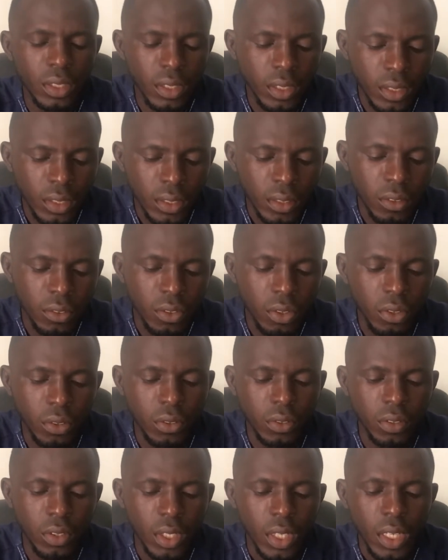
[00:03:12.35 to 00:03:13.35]

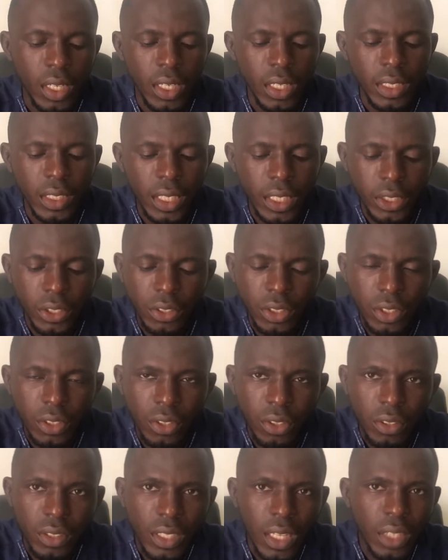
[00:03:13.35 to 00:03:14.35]
results. Then you need
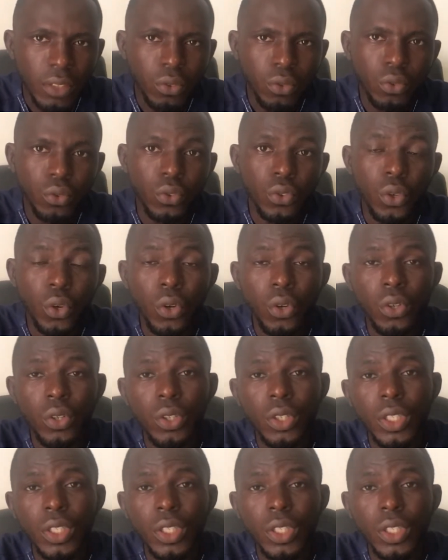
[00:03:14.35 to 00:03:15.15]
your natuzol.